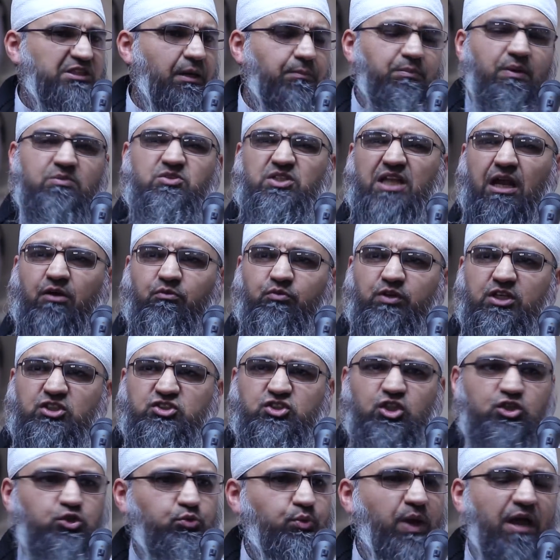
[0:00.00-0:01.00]
sometimes in our
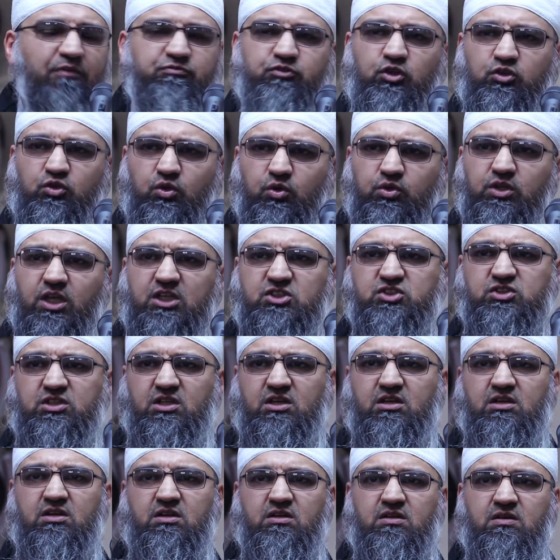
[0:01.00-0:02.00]
research we have to do this.
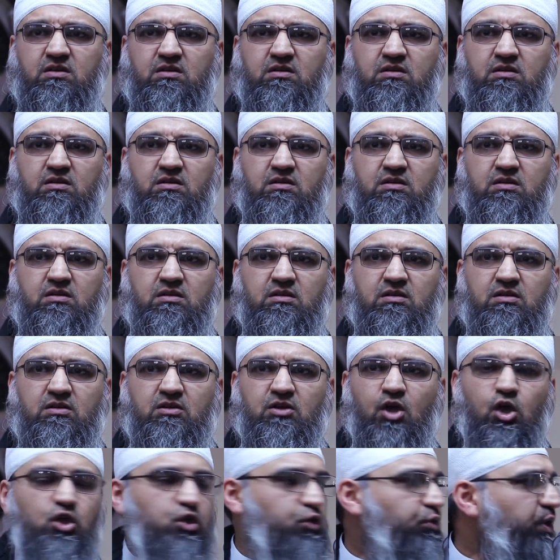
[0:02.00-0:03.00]

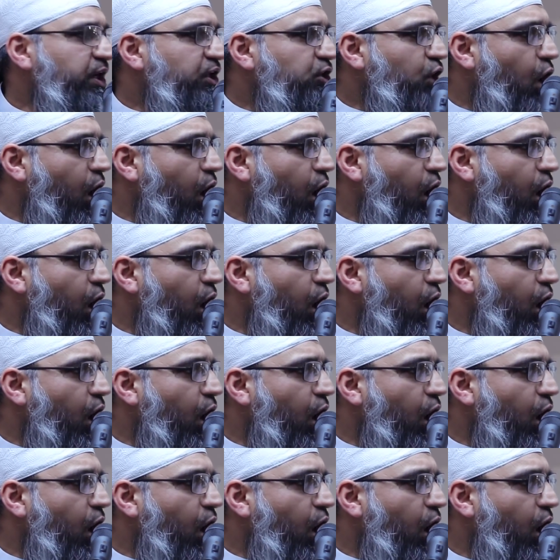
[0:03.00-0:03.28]
You read